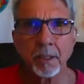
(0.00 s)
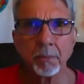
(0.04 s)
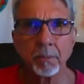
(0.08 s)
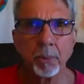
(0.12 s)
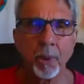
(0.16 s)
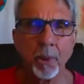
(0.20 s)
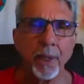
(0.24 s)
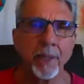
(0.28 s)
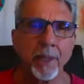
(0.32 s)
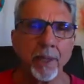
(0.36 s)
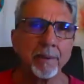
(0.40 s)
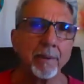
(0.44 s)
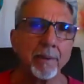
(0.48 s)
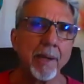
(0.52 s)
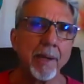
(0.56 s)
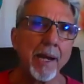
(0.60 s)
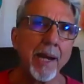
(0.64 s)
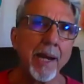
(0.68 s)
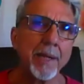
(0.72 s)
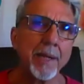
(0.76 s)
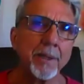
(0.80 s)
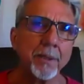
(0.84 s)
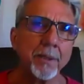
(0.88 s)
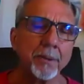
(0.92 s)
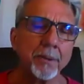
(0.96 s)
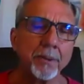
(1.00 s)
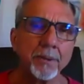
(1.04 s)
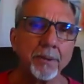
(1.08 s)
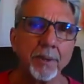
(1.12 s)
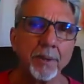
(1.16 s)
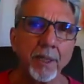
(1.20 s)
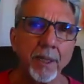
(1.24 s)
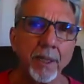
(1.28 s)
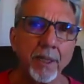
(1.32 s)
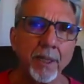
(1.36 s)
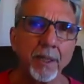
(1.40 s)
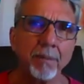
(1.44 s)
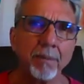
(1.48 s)
bright line, you
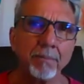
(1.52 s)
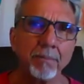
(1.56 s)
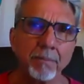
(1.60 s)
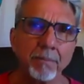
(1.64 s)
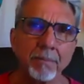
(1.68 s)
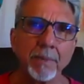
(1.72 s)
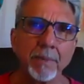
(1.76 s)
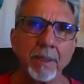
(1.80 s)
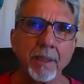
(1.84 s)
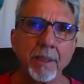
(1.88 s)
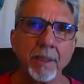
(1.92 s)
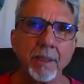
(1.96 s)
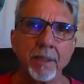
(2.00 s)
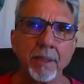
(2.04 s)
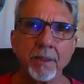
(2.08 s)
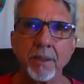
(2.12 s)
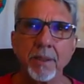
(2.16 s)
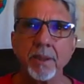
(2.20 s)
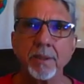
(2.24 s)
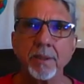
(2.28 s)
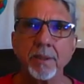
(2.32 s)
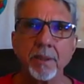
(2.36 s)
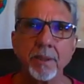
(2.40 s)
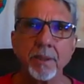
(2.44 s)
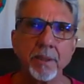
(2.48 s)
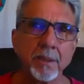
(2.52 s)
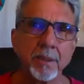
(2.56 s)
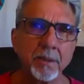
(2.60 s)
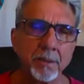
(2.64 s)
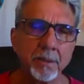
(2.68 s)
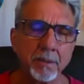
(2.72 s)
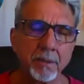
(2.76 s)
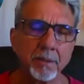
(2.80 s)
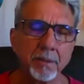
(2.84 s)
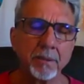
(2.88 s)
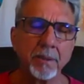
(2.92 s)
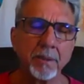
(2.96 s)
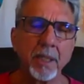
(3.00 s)
say, this is
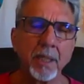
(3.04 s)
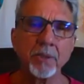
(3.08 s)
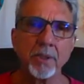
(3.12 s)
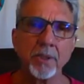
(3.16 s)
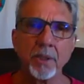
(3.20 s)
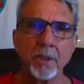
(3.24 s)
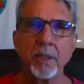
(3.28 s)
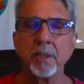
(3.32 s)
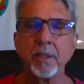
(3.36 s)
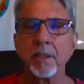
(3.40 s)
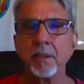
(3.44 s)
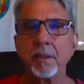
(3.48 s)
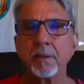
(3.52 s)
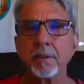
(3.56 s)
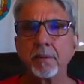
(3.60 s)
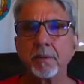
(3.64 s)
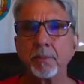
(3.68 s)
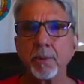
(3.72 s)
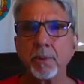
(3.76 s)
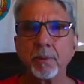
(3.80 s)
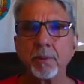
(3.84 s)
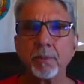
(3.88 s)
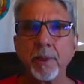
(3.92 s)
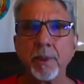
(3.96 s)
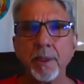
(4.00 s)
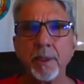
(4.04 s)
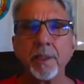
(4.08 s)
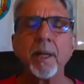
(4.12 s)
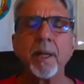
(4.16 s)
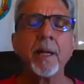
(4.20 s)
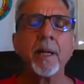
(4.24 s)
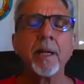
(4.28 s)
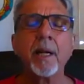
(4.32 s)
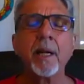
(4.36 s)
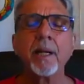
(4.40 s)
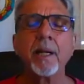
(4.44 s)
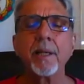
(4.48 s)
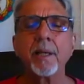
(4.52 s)
Satchitananda Brahman,
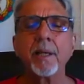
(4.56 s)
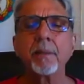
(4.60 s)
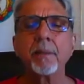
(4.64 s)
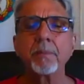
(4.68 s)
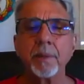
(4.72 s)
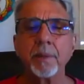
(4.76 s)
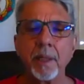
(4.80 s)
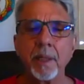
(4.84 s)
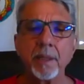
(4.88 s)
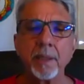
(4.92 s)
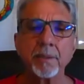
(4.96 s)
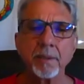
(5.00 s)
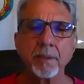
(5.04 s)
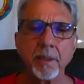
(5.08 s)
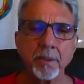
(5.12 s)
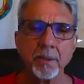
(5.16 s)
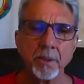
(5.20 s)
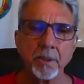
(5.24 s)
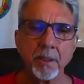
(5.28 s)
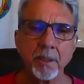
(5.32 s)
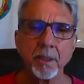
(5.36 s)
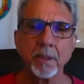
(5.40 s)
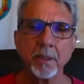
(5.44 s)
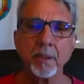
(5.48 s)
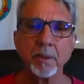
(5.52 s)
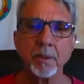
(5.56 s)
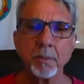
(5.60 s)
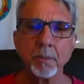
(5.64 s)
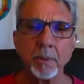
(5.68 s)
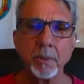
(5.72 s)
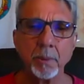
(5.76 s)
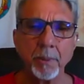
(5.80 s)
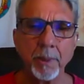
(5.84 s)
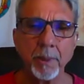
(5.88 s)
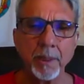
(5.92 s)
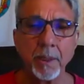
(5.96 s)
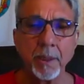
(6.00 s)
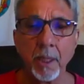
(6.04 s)
and I am that Satchitananda
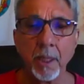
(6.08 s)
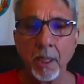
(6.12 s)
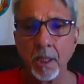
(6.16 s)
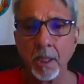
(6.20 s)
Brahman.